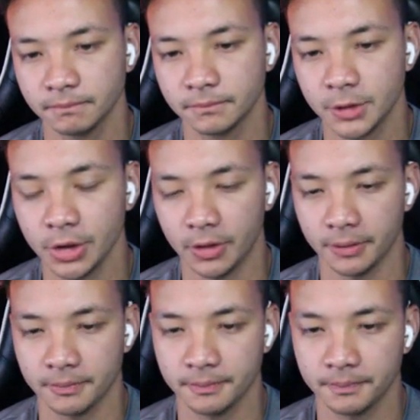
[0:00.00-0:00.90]
Sure,
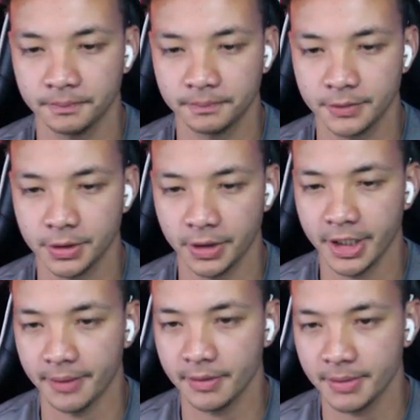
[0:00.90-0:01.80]

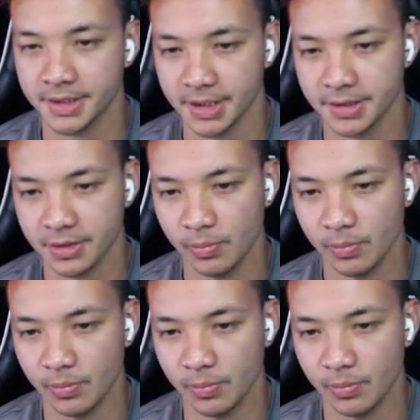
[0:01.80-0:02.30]
yeah, that makes sense.